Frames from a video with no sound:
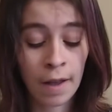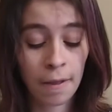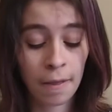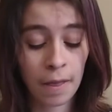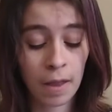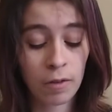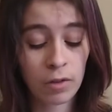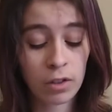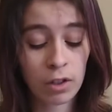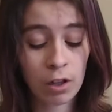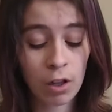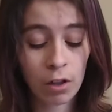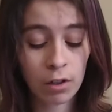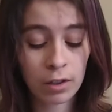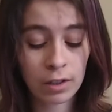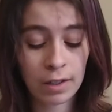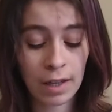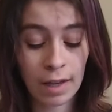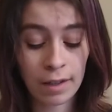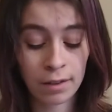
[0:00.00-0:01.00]
There is a long
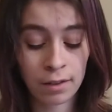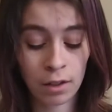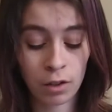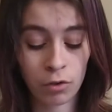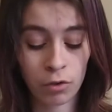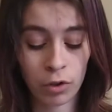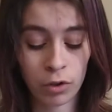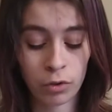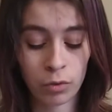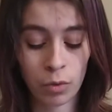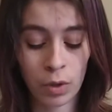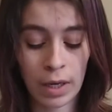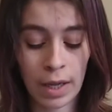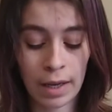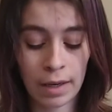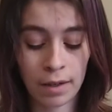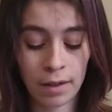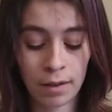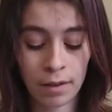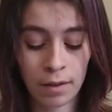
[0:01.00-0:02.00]
desk across one
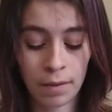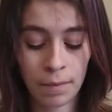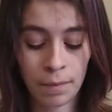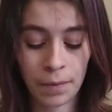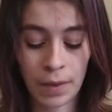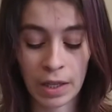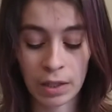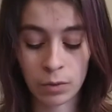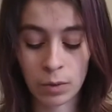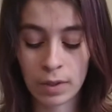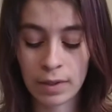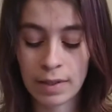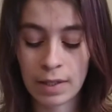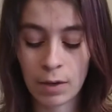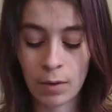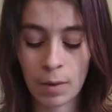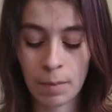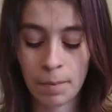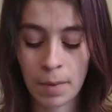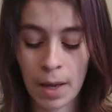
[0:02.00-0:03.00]
end. That's where
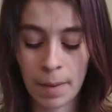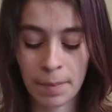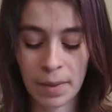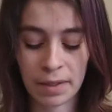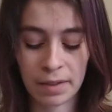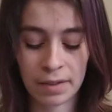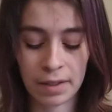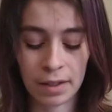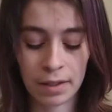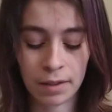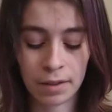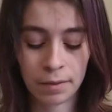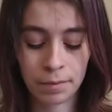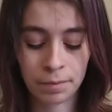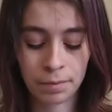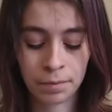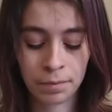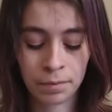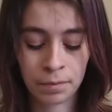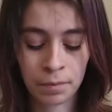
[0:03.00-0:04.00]
Seo and Papa sit.
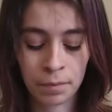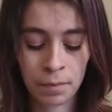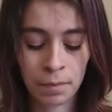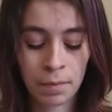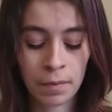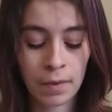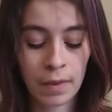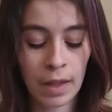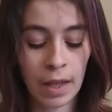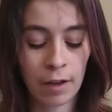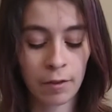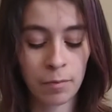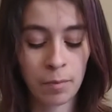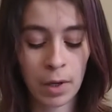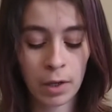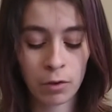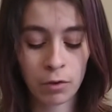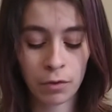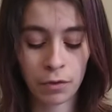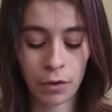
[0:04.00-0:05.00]
They have
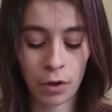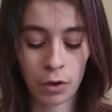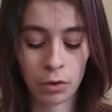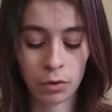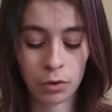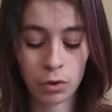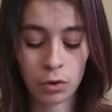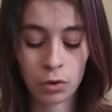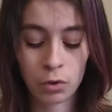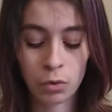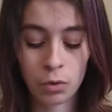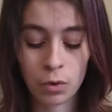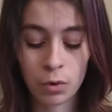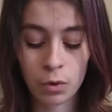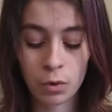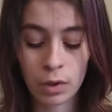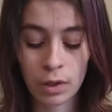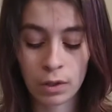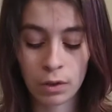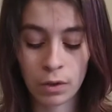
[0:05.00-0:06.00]
microphones
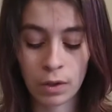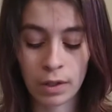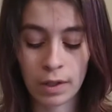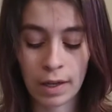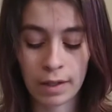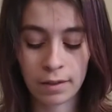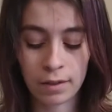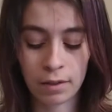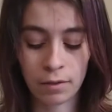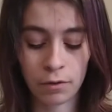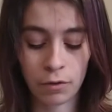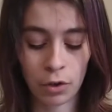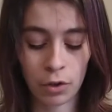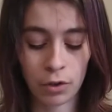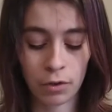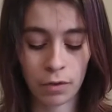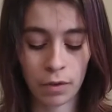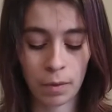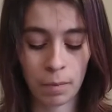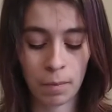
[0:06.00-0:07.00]
screwed into the desk in front
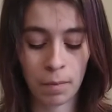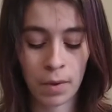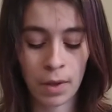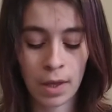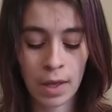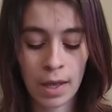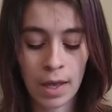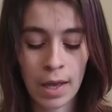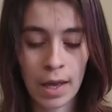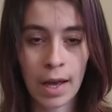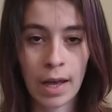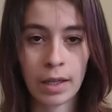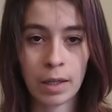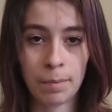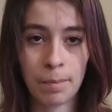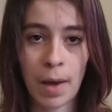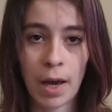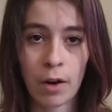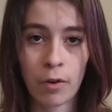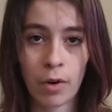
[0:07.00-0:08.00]
of them, and a
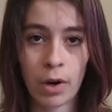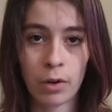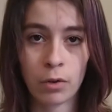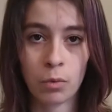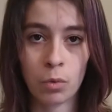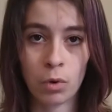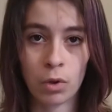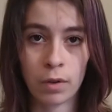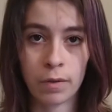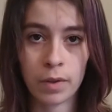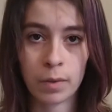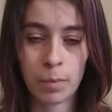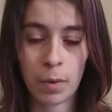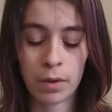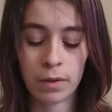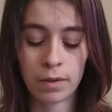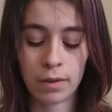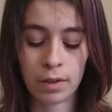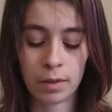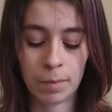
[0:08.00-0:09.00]
background wall of
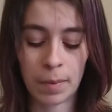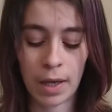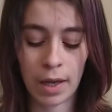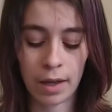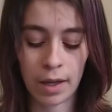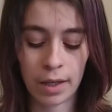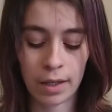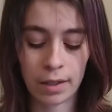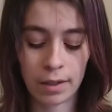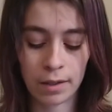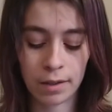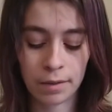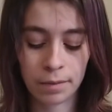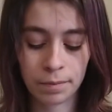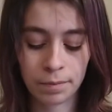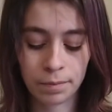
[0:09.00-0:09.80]
sponsors behind.